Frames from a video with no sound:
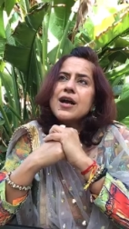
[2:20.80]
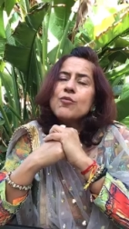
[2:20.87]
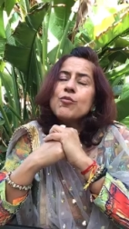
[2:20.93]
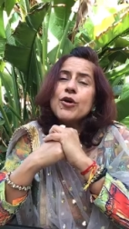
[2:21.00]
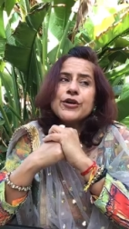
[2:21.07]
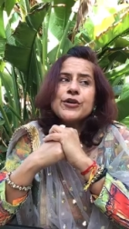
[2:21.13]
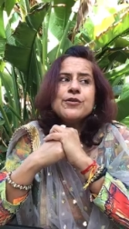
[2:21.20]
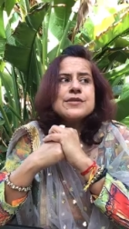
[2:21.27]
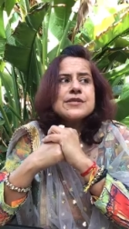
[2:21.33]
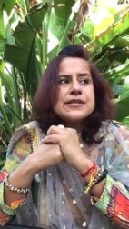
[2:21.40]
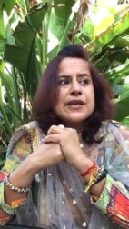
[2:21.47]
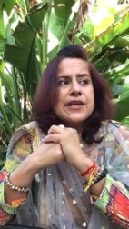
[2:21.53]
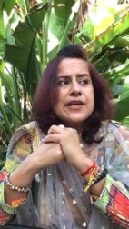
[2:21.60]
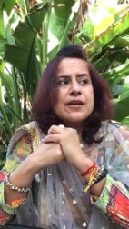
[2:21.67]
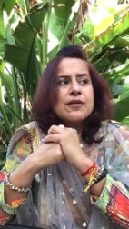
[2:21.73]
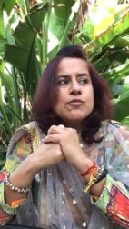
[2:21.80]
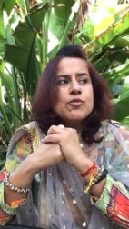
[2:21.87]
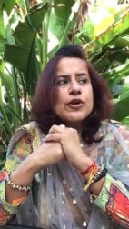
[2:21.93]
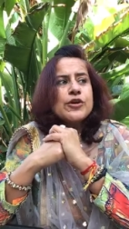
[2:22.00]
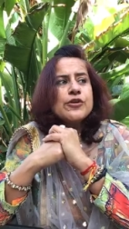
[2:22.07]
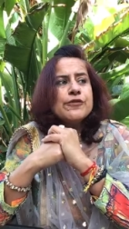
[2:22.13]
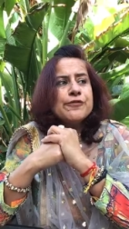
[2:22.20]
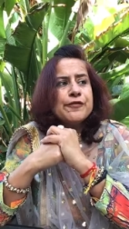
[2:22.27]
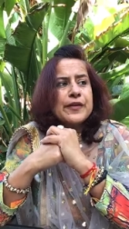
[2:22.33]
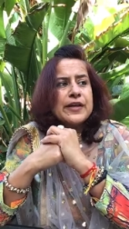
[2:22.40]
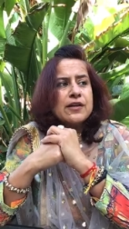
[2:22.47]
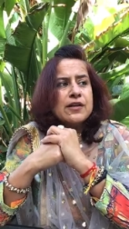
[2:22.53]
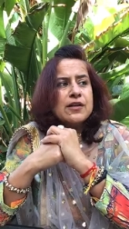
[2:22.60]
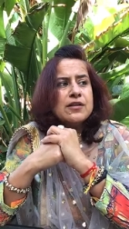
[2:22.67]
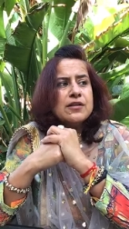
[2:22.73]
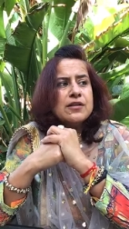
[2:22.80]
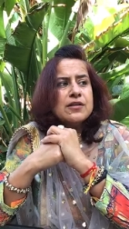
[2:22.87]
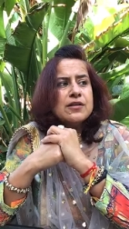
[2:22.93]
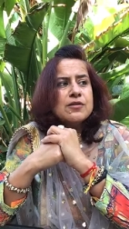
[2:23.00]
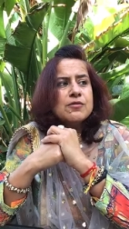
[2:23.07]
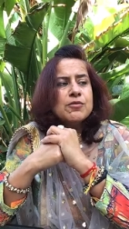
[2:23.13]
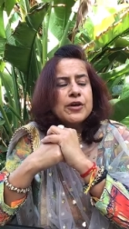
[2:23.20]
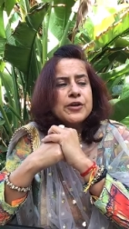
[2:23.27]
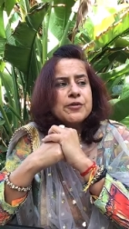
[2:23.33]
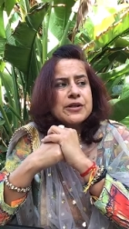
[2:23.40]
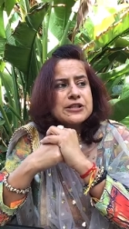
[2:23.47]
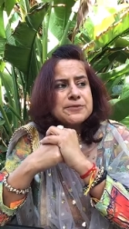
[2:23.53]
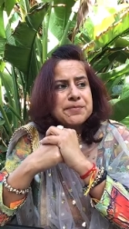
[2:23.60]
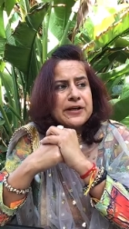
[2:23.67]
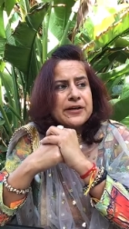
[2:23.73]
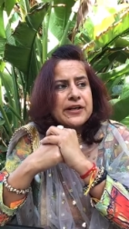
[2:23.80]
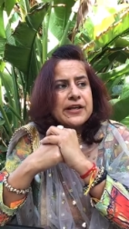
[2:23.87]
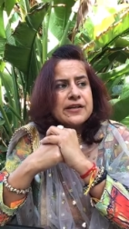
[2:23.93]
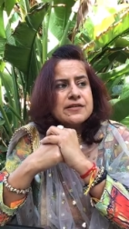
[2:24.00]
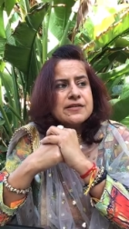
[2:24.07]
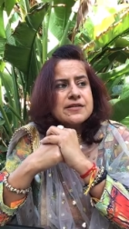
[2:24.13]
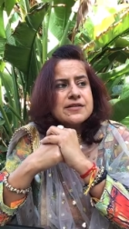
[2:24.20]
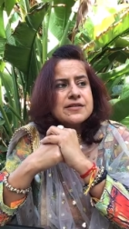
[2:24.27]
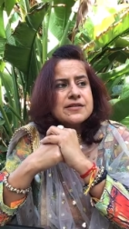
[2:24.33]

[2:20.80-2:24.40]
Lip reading: what you see, what you feel, what you experience,